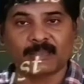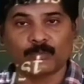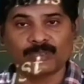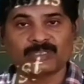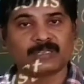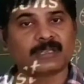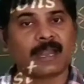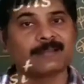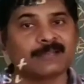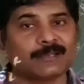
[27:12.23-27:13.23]
at which it
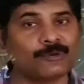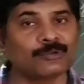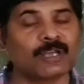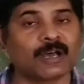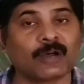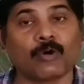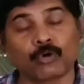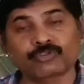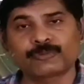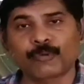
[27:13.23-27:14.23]
enters into the
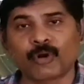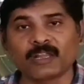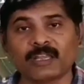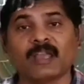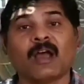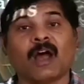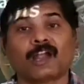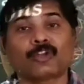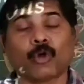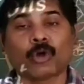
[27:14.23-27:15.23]
host body
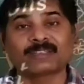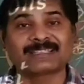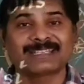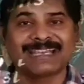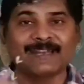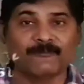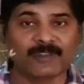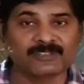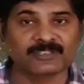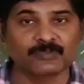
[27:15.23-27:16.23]
and causes
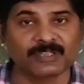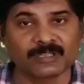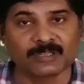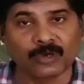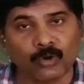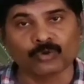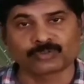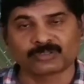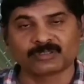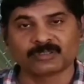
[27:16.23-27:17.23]
infections within the
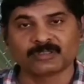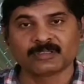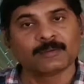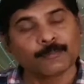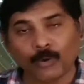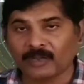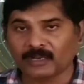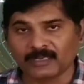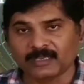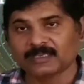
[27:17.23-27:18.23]
host. Point
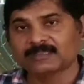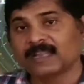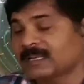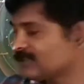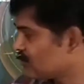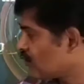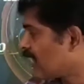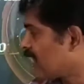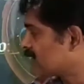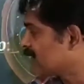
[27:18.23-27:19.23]
clear? That is known
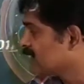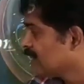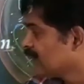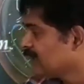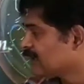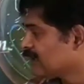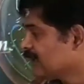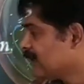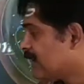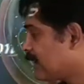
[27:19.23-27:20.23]
as
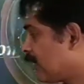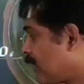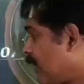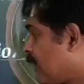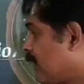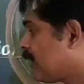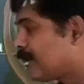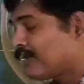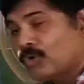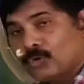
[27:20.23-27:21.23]
here
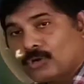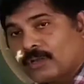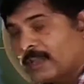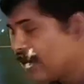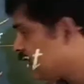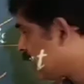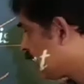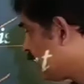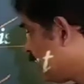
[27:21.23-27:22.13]
tetranucleate